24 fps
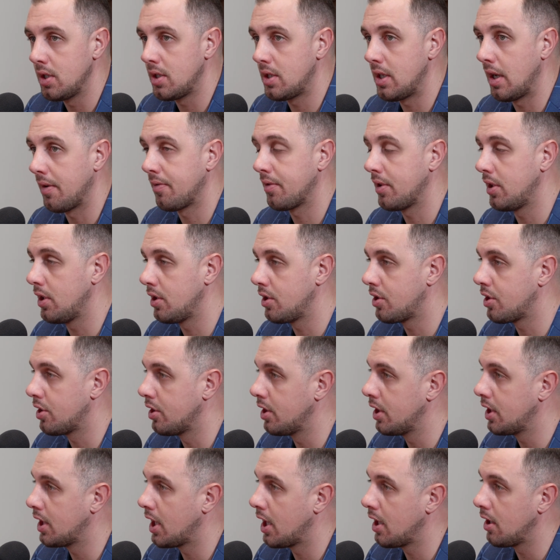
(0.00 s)
definitely
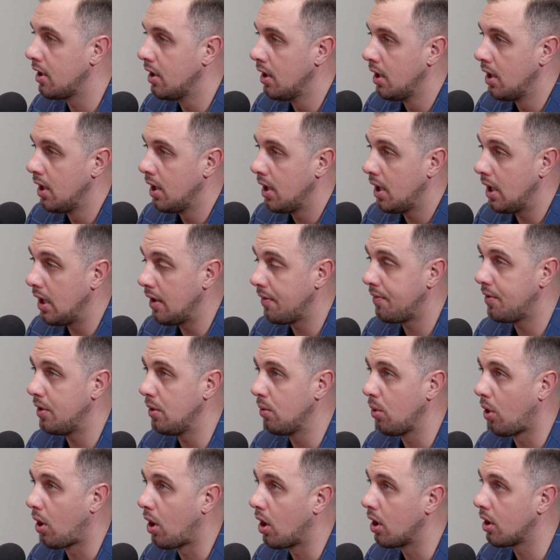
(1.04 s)
ensuring that if
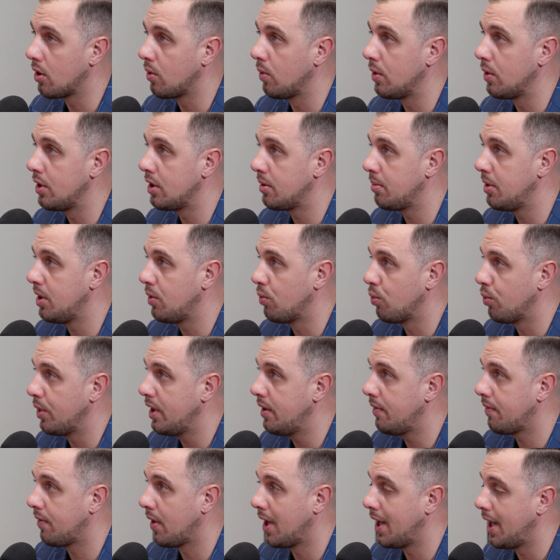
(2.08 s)
you are going to be
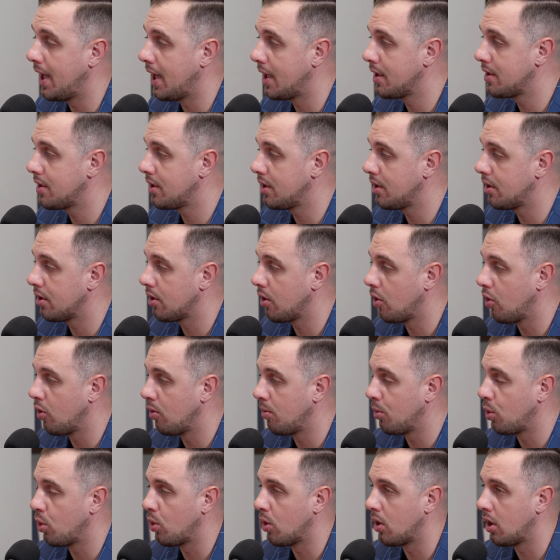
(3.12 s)
refinancing your
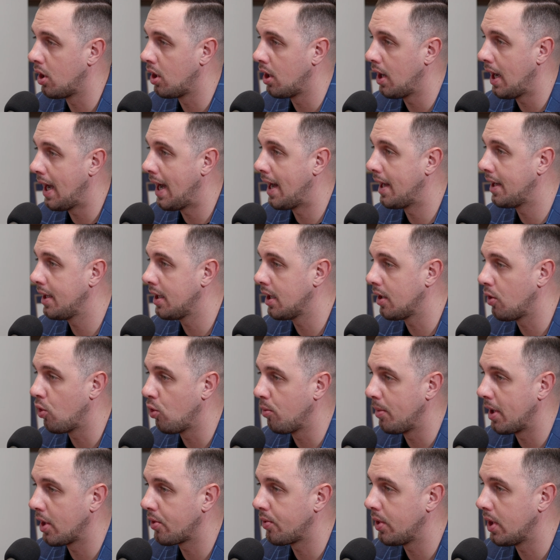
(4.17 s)
home or adding a
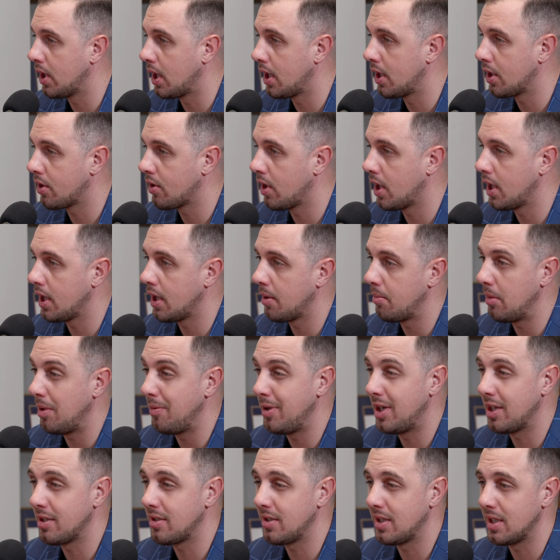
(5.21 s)
home equity line of credit that
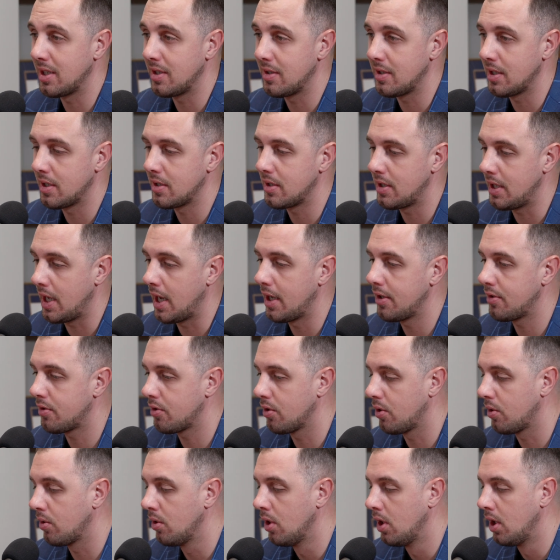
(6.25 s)
maybe doesn't exist yet,
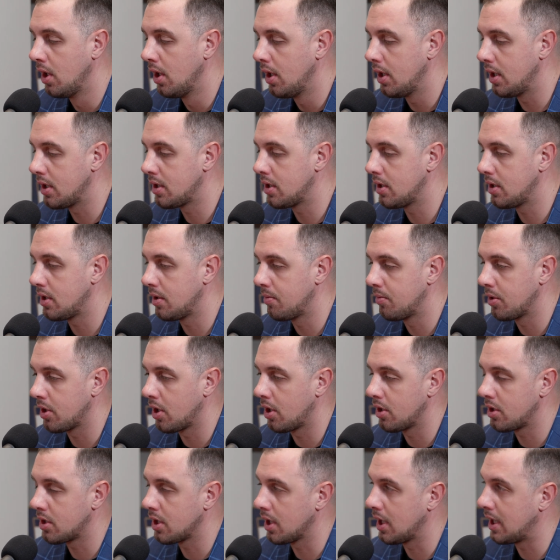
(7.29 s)
so this is in
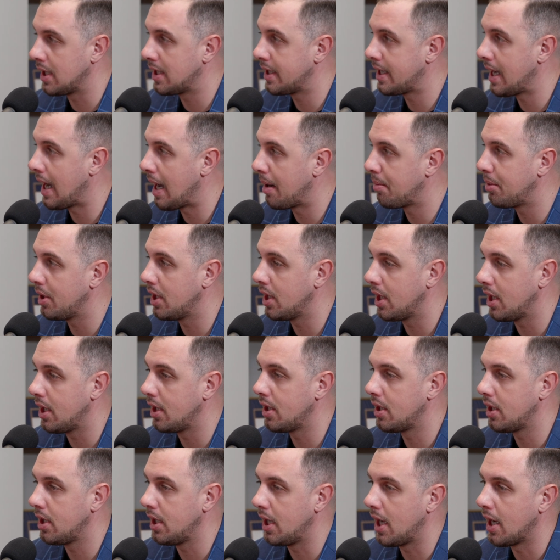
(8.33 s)
regards to like tapping
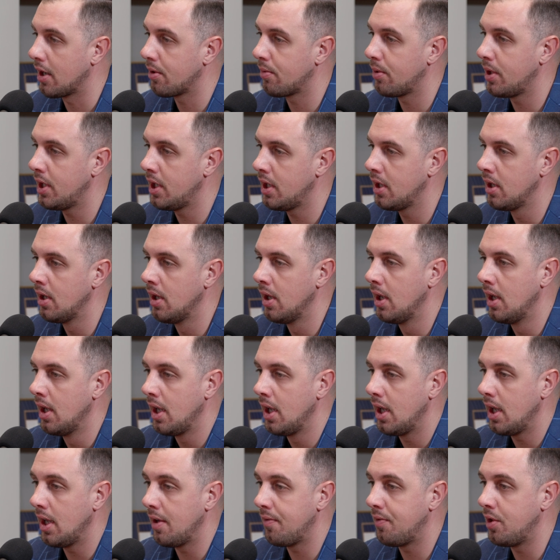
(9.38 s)
into the equity.
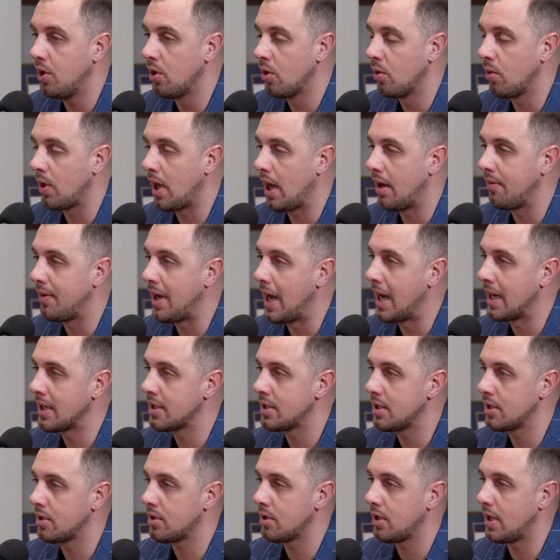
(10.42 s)
If you don't have
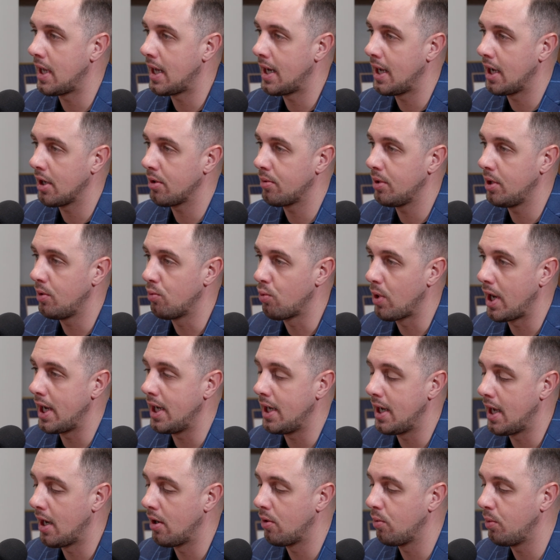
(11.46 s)
access to that equity
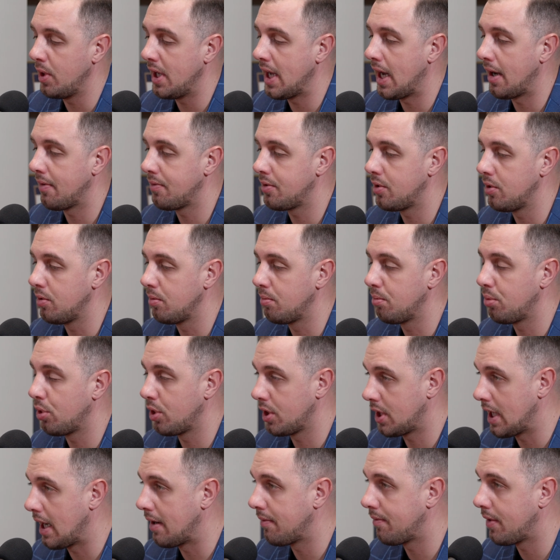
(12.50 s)
right now, we have to
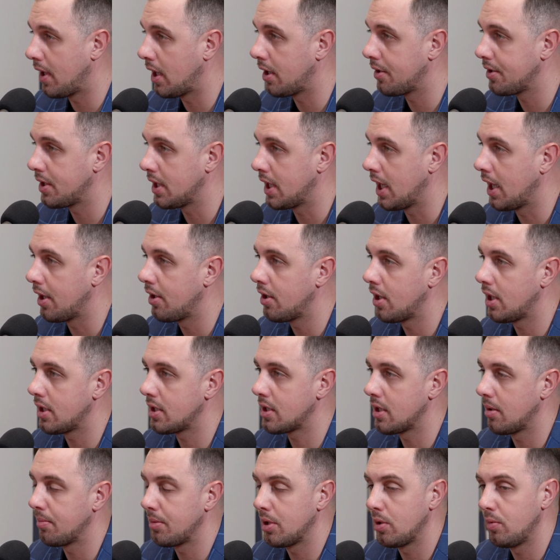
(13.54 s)
put that file together.
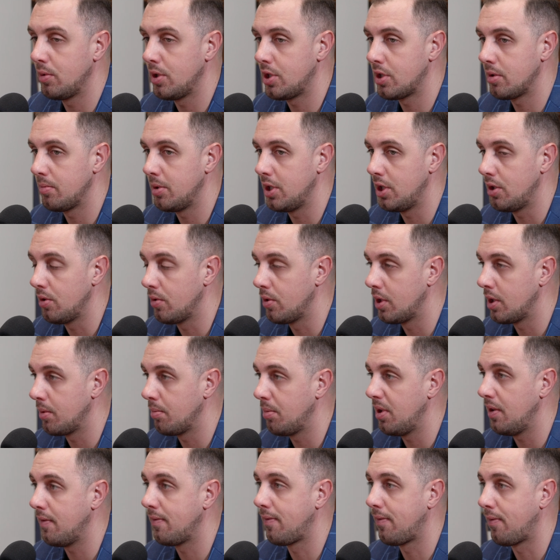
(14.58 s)
That's something we should be doing
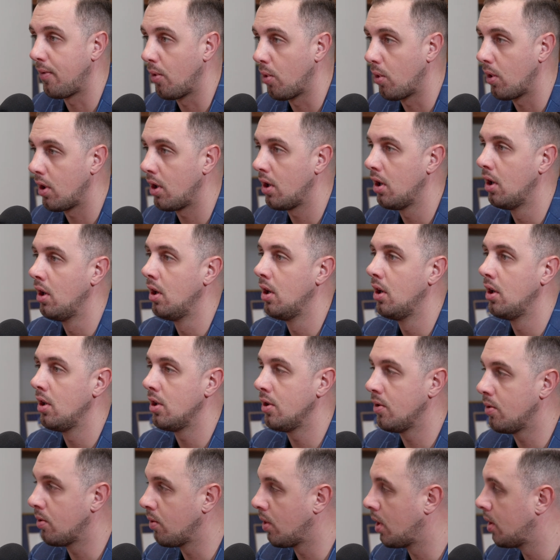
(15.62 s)
before
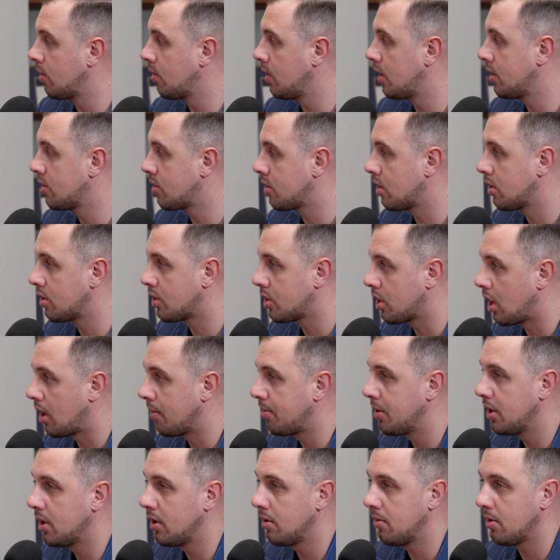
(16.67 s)
you go out and start
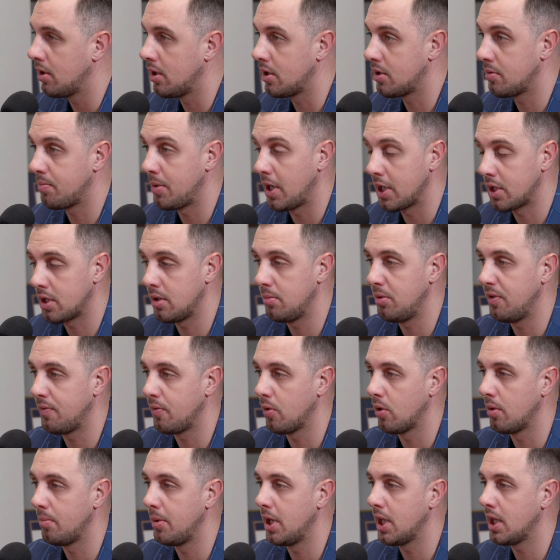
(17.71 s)
shopping, especially
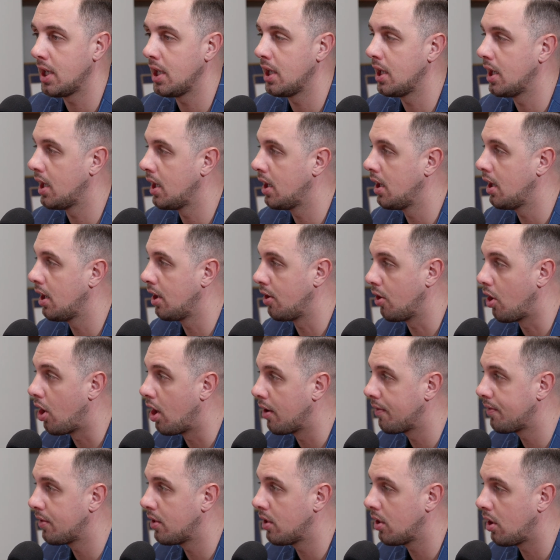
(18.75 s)
before making an
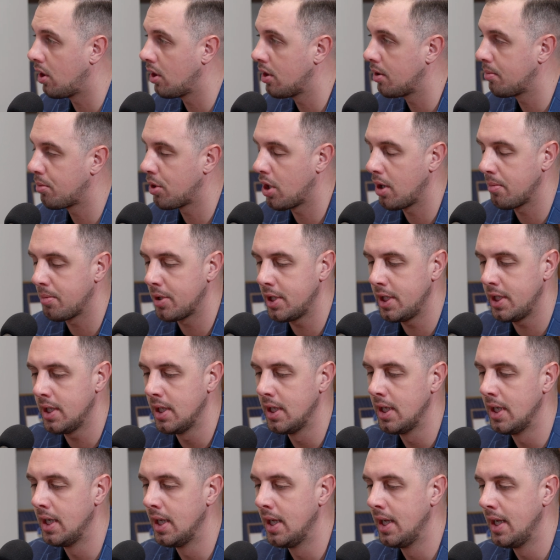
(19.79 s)
offer on a property.
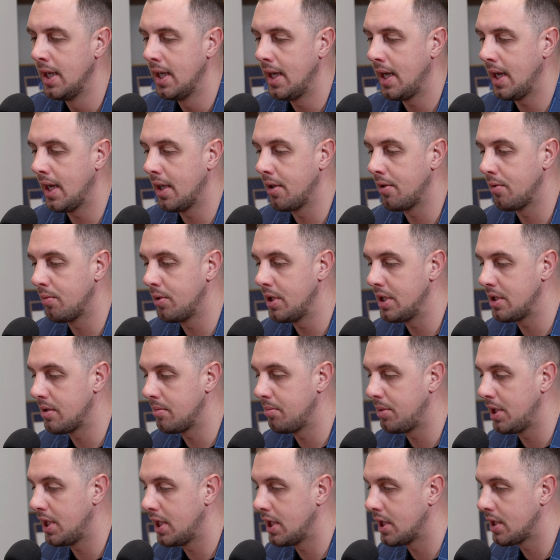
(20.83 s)
And the
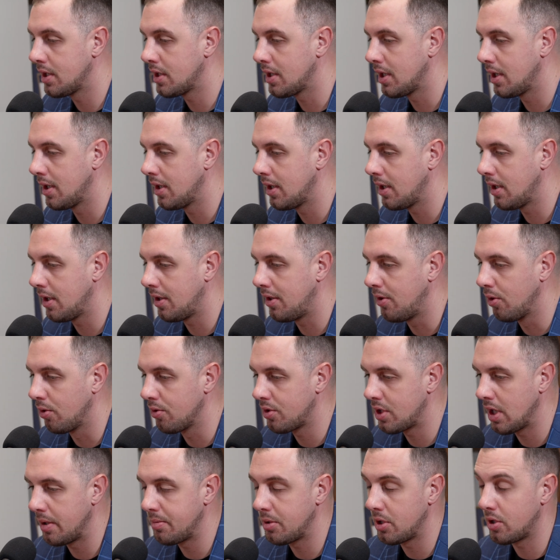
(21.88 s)
reason being is
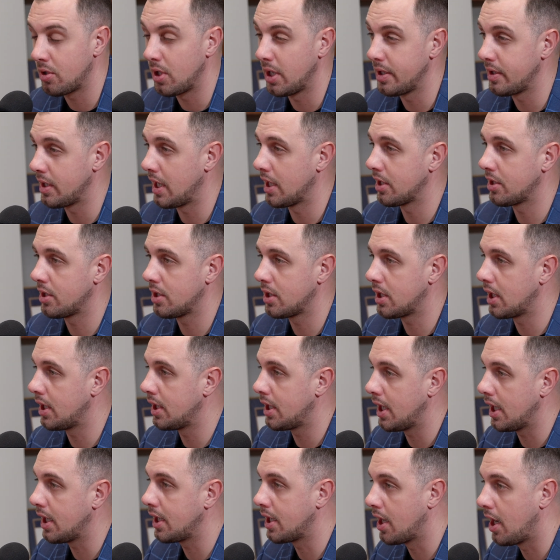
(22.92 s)
those types of transactions can
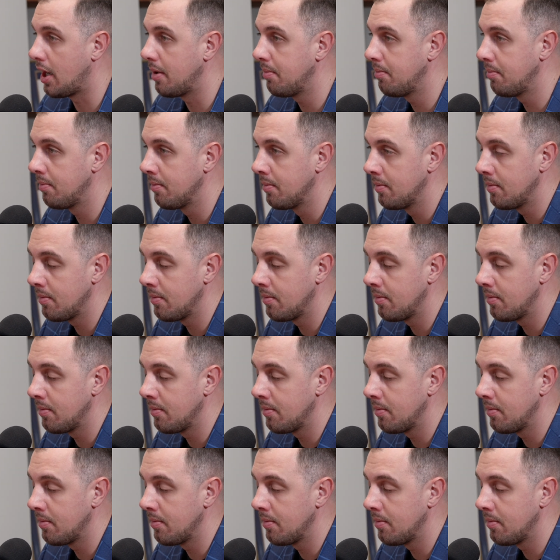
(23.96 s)
take time.